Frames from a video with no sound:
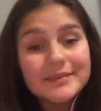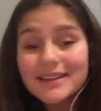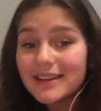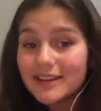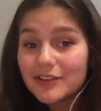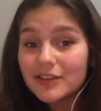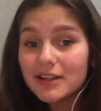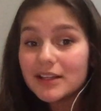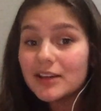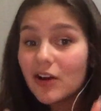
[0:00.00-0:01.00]
getting
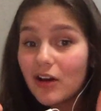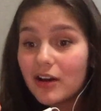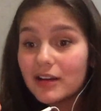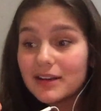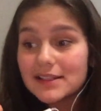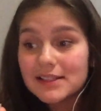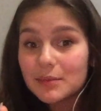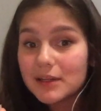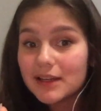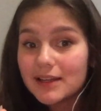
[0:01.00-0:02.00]
ready on semi
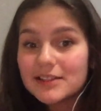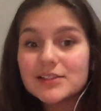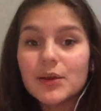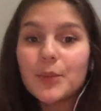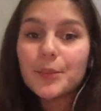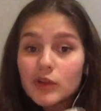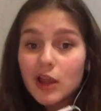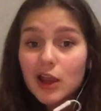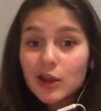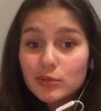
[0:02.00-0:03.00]
night. So,
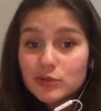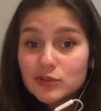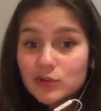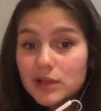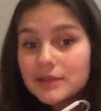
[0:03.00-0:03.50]
I hope you enjoy.